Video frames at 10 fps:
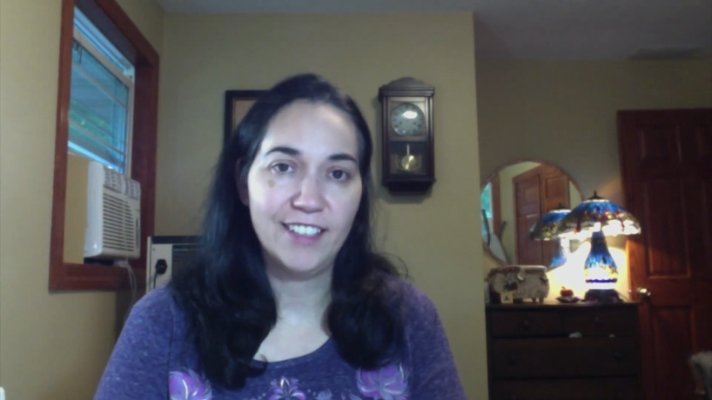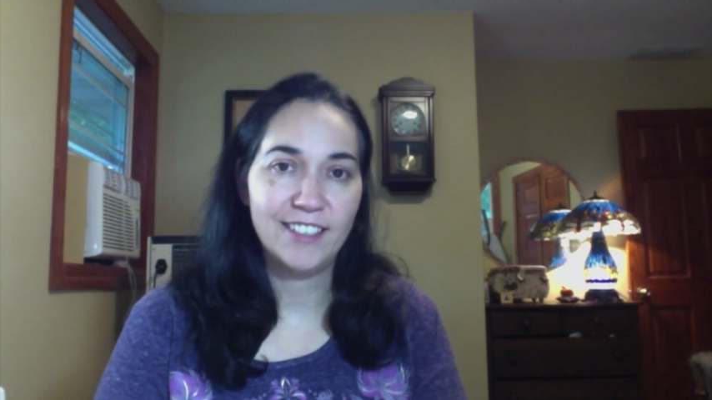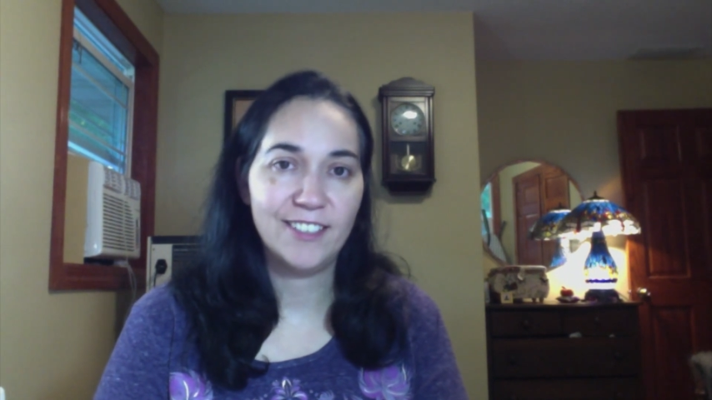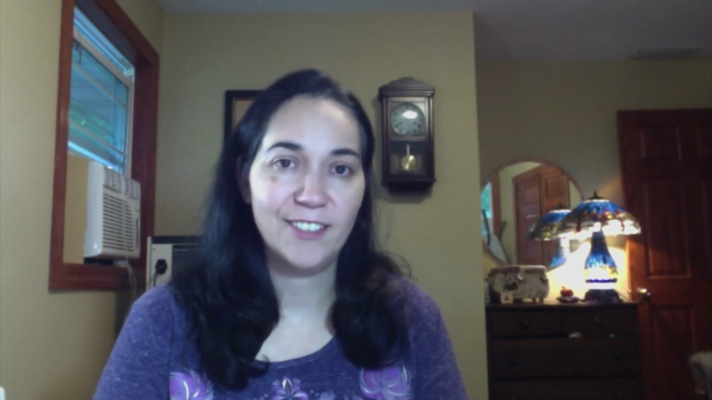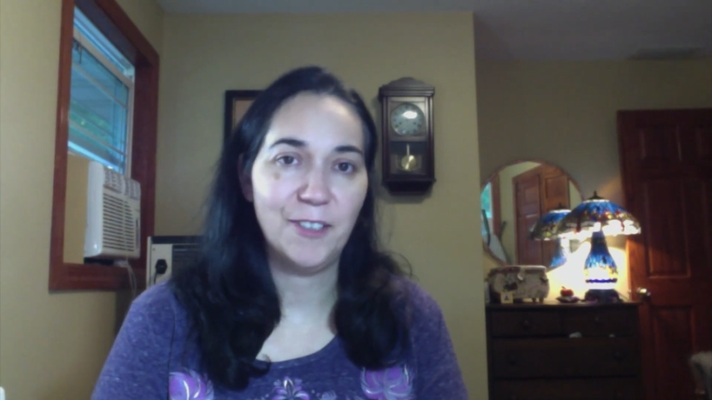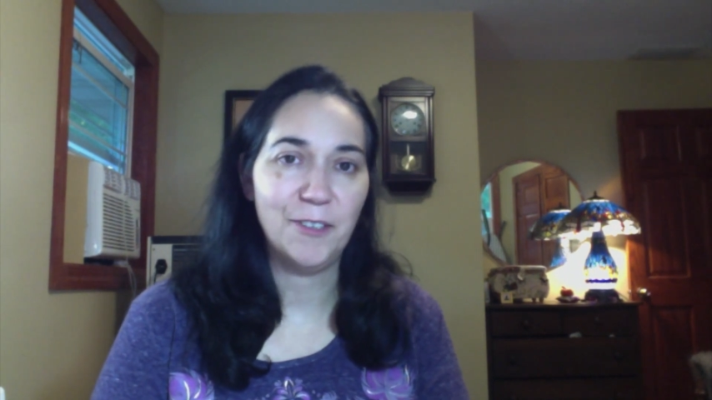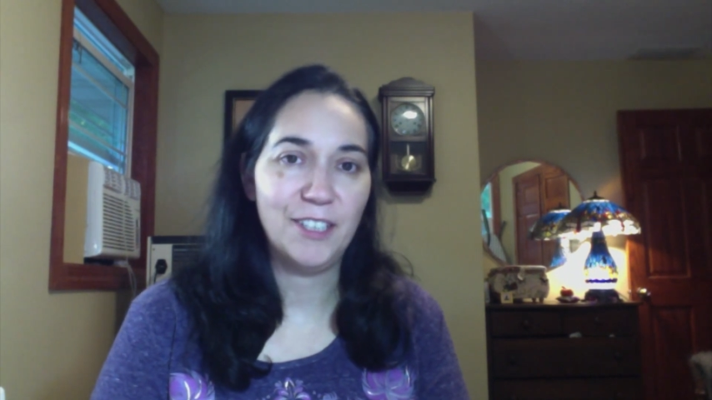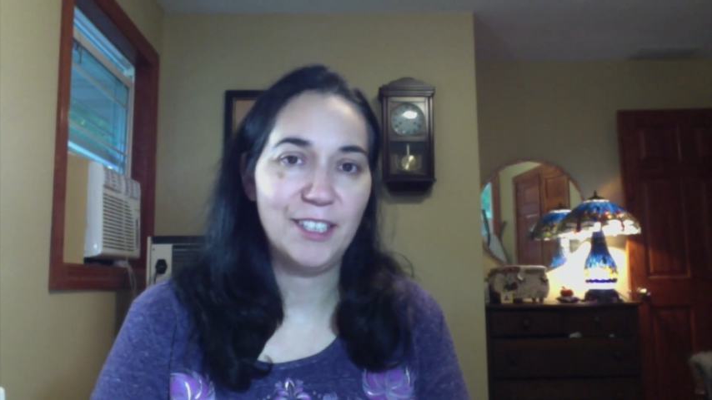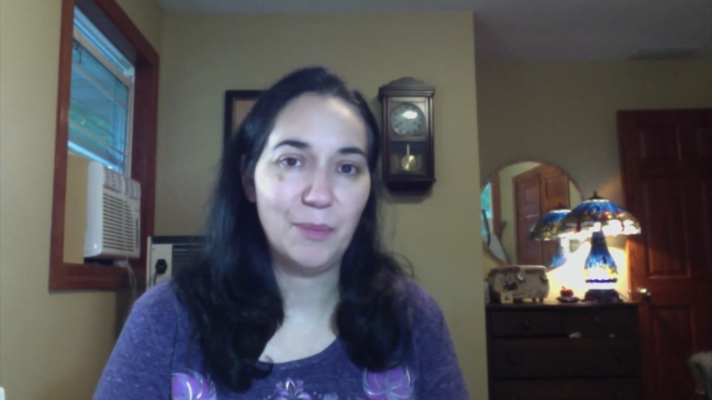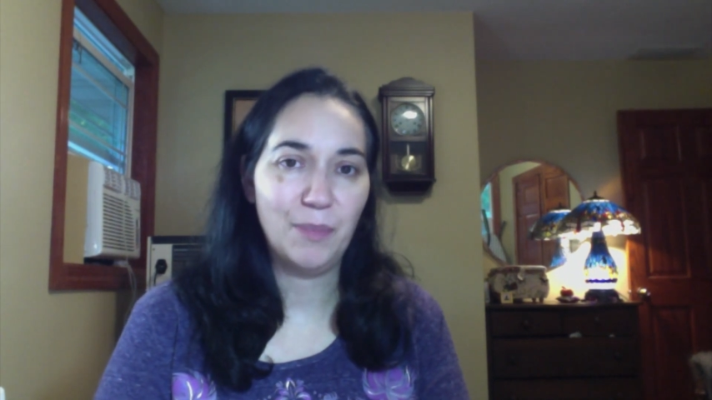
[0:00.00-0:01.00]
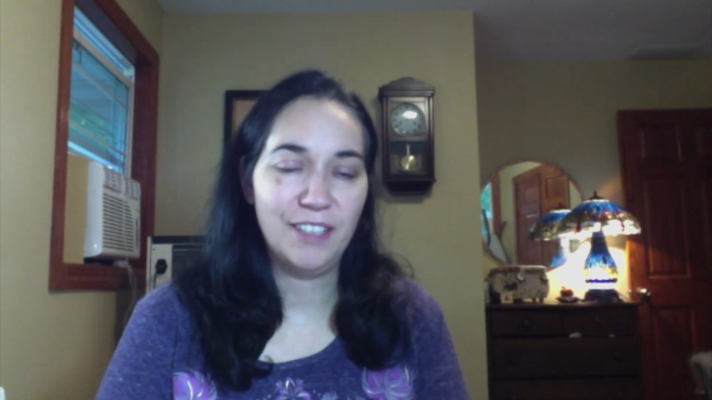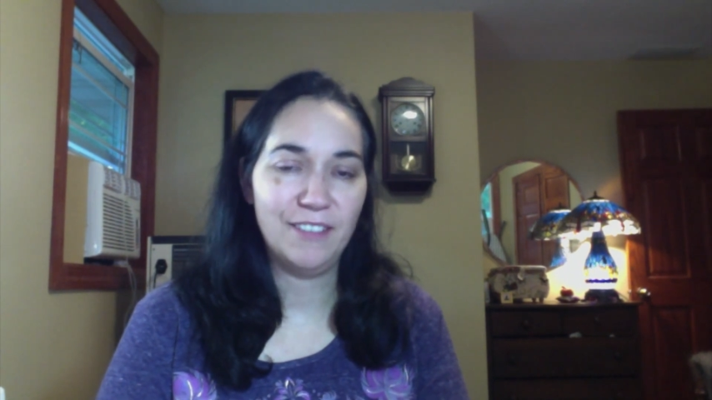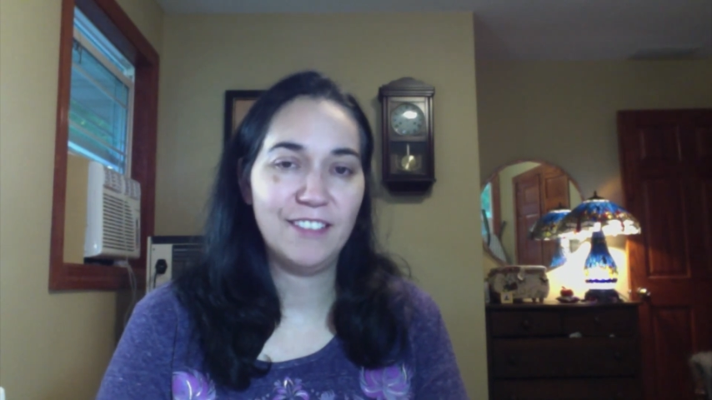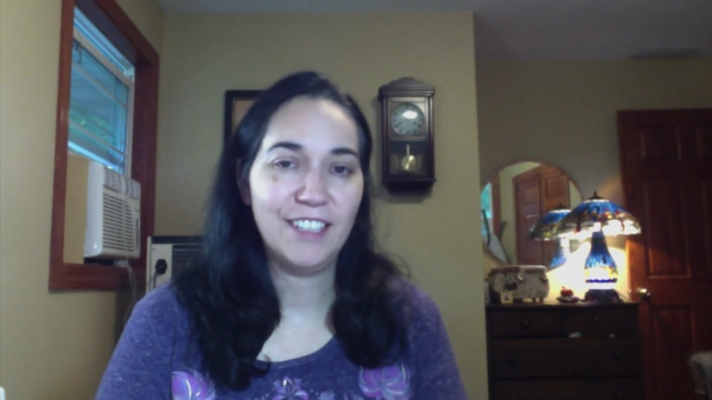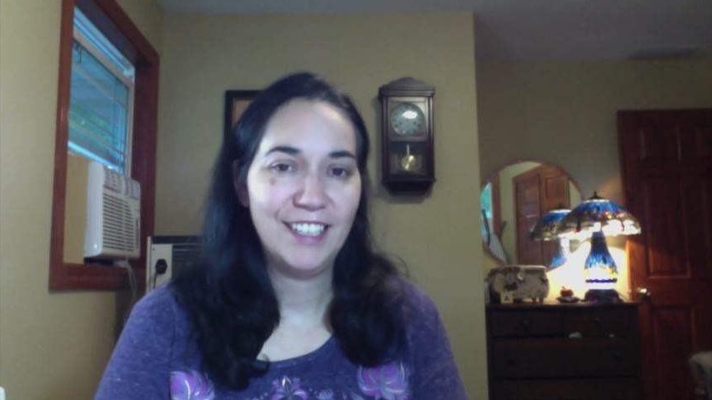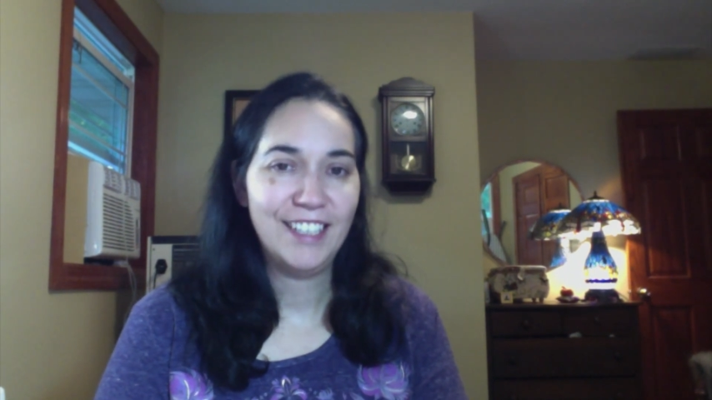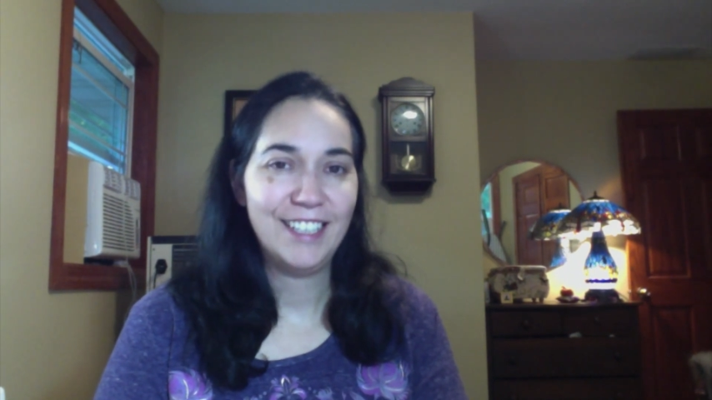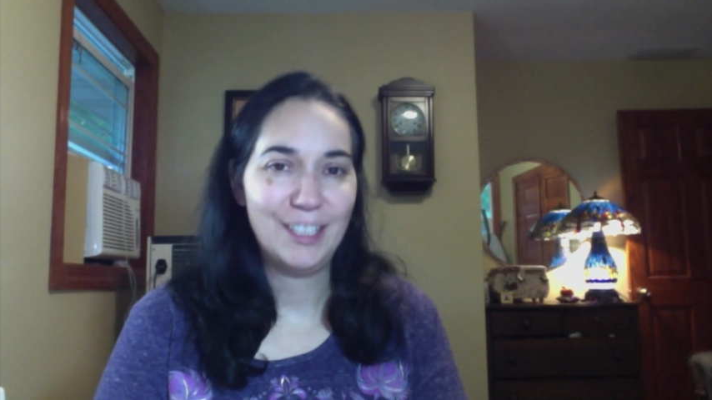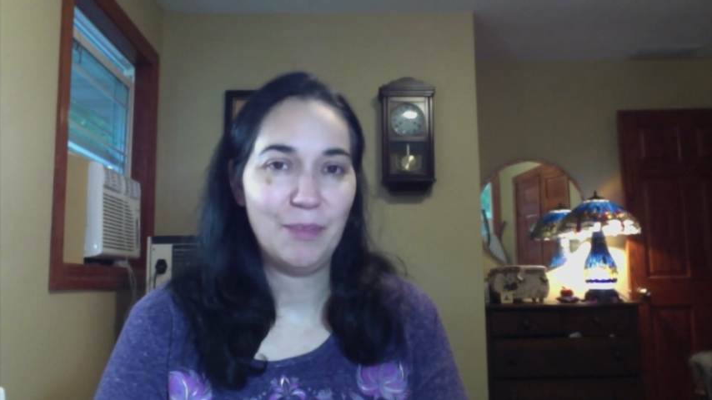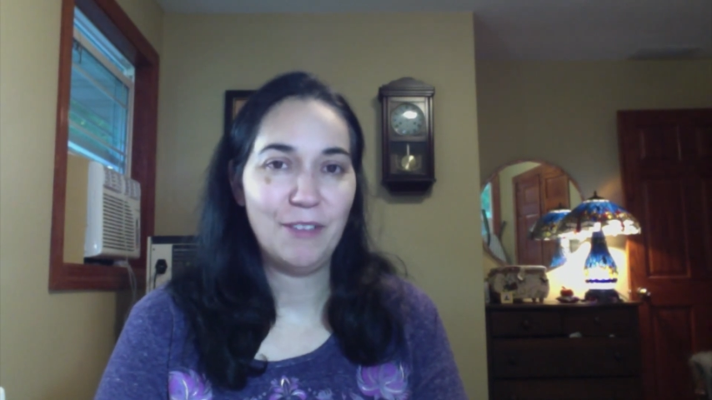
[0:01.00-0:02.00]
So it's been
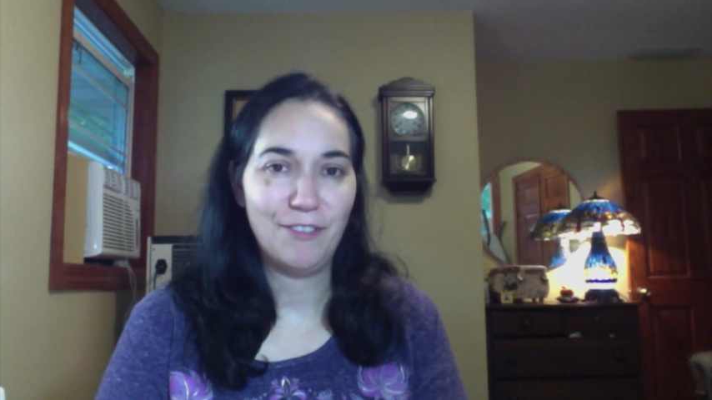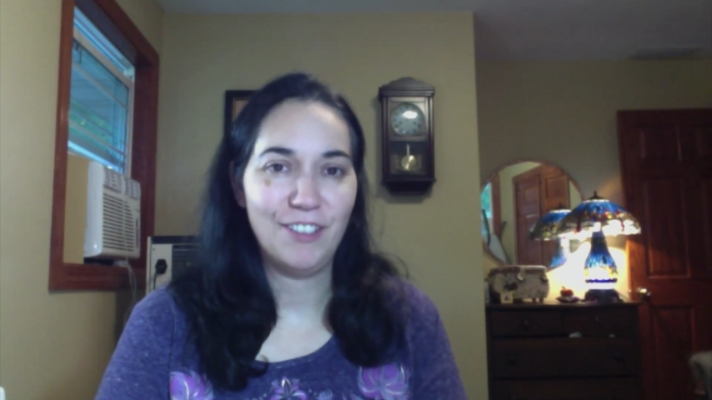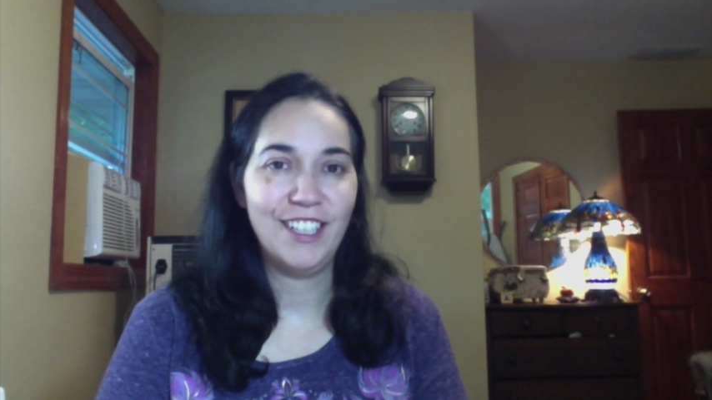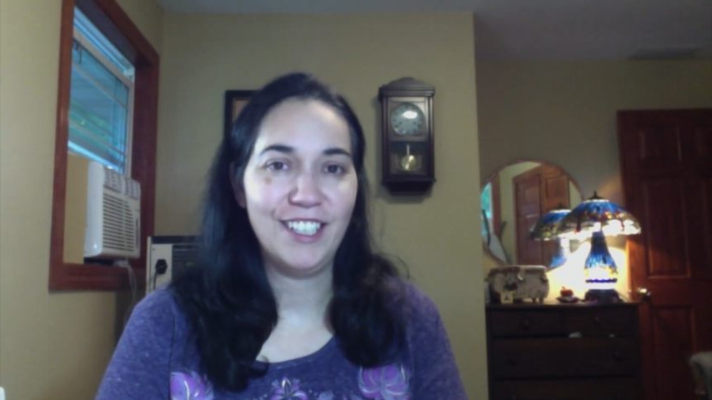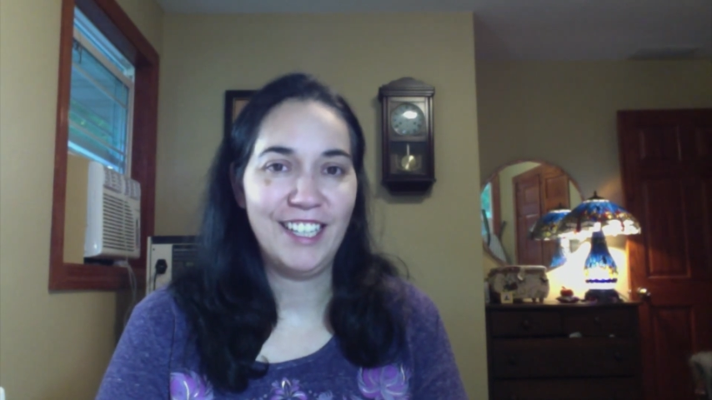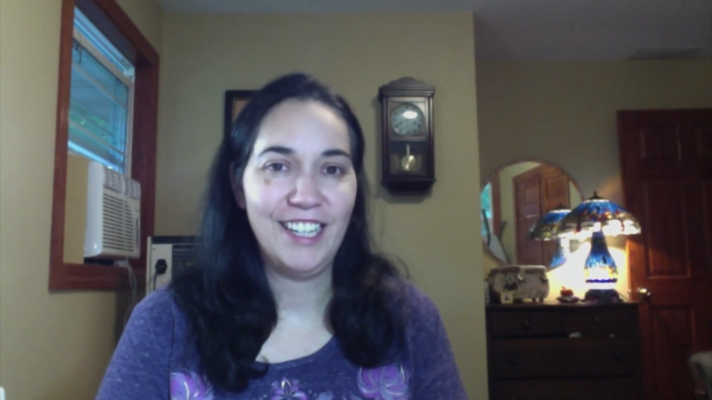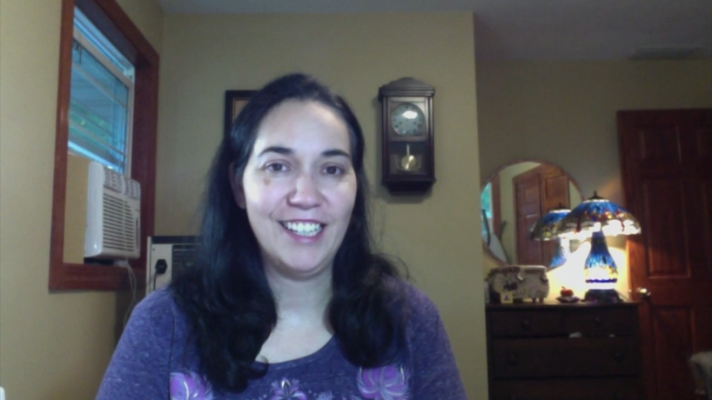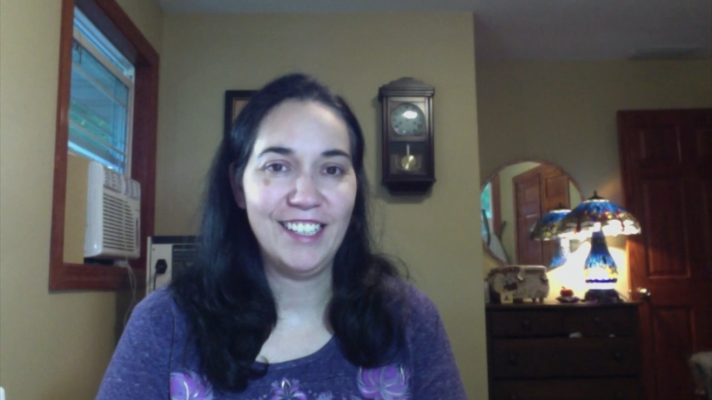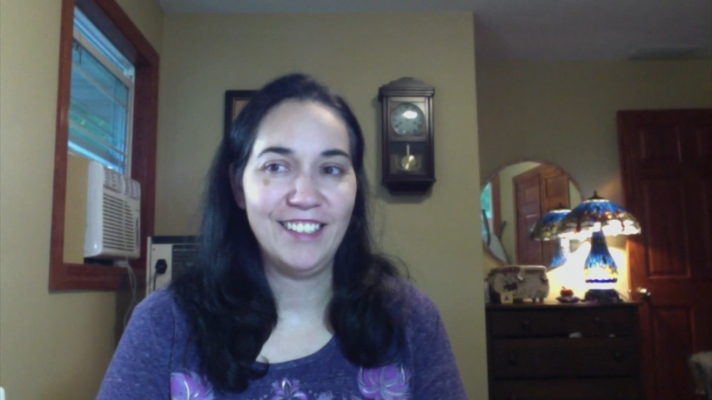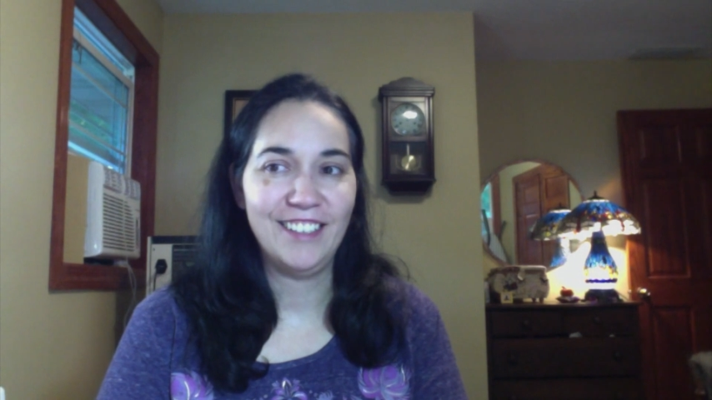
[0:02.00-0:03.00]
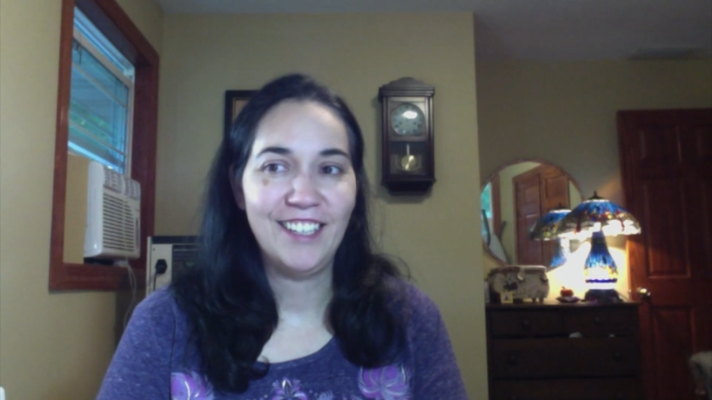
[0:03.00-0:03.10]
fun, and